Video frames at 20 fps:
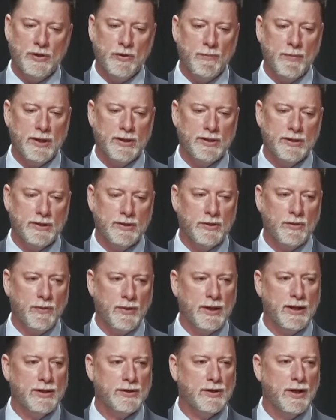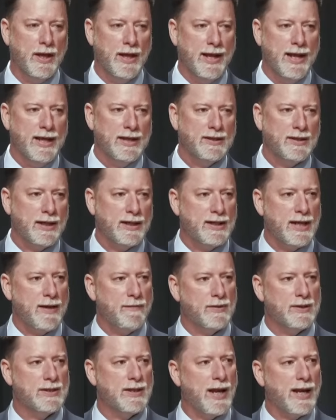too much into it, is it's like
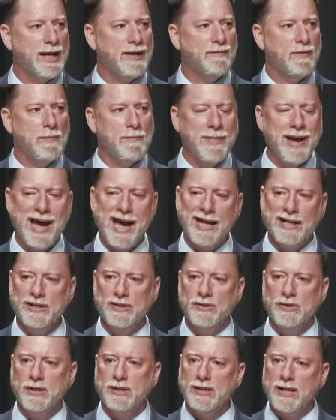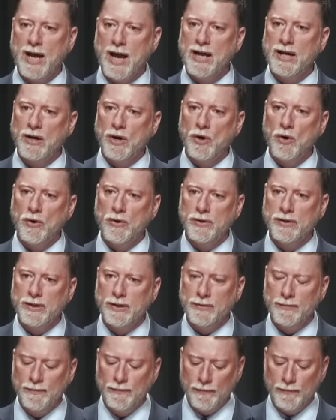David's not even mad, he's just kind of hurt.